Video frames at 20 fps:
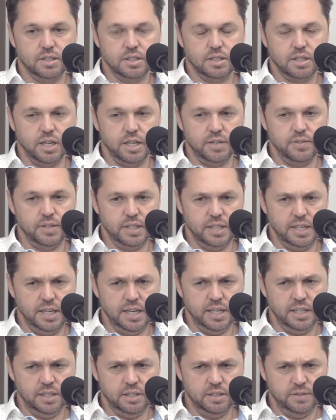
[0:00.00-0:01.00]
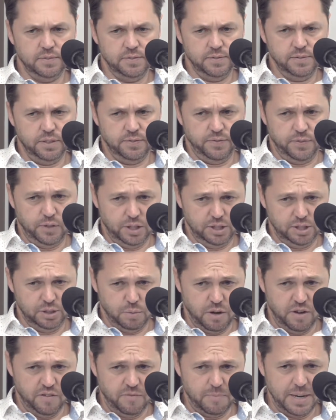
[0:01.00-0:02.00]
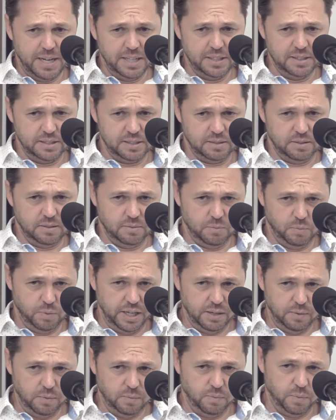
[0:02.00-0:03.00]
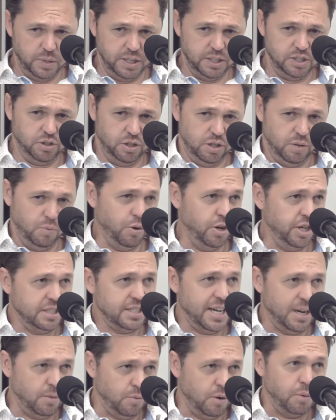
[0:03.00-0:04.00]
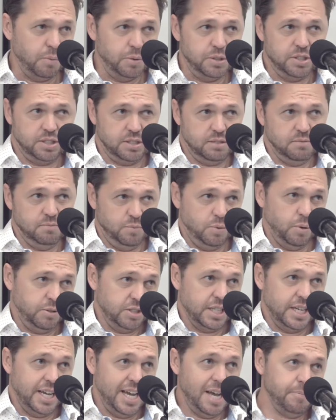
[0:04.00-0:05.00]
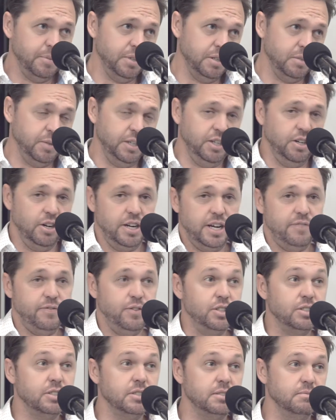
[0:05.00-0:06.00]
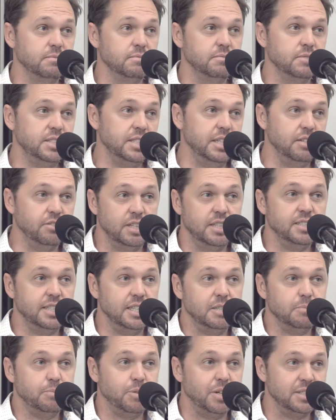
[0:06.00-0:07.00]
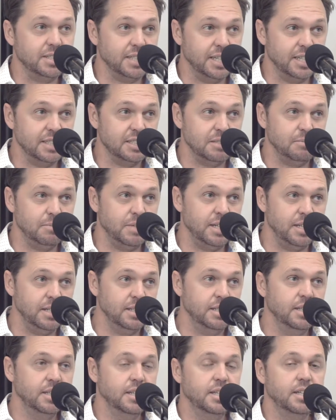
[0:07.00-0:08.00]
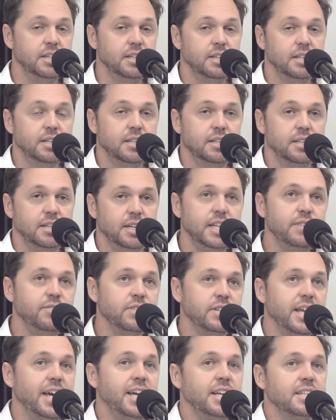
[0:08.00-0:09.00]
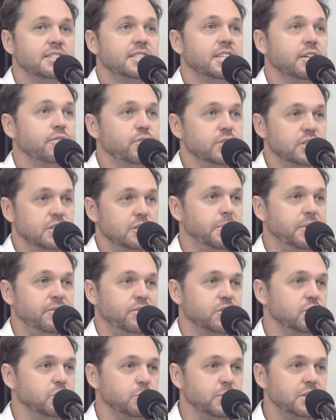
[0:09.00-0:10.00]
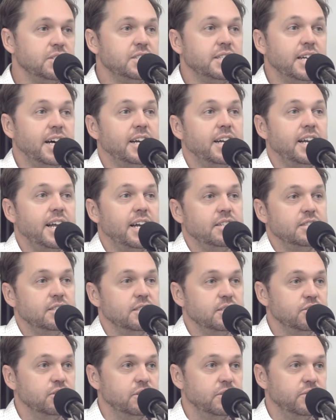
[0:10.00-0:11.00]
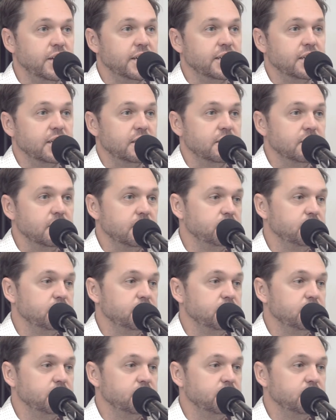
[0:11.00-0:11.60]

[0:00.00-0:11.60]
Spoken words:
kind of at the end of the first 12 months, we sort of worked out what was going to happen. We got our first serious enterprise customer, and even that itself was its pivot, because we'd started out as a sort of like a